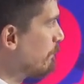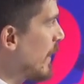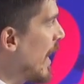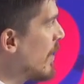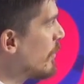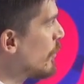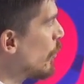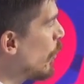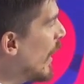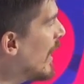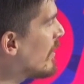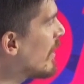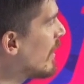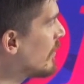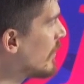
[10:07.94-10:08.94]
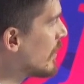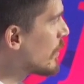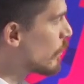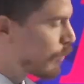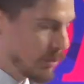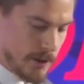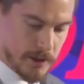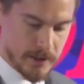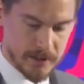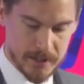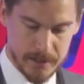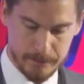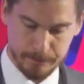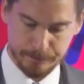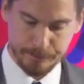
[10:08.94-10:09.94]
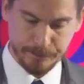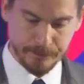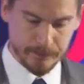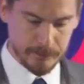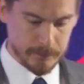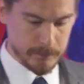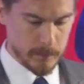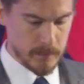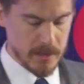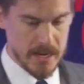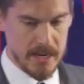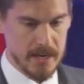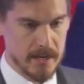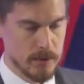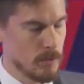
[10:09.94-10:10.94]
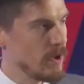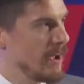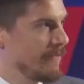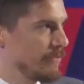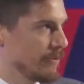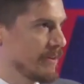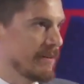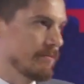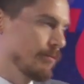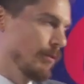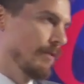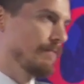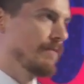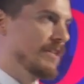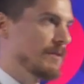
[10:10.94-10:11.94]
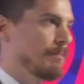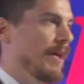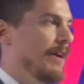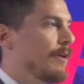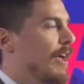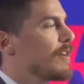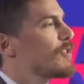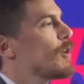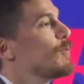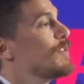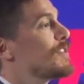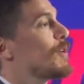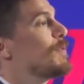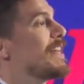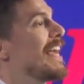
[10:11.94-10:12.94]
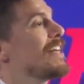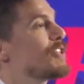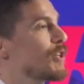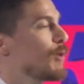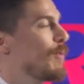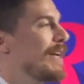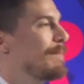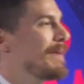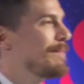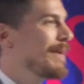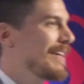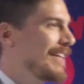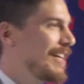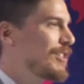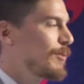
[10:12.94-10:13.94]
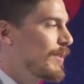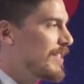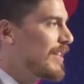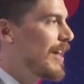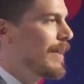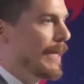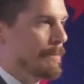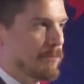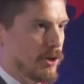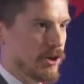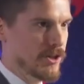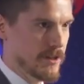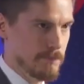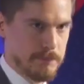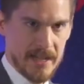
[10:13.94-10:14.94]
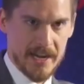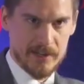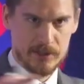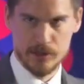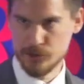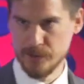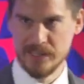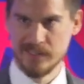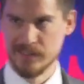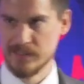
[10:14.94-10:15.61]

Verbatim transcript: And the way that this works, well, I have to sort of explain. Okay, so nature, what I mean by nature is not like birds and plants and trees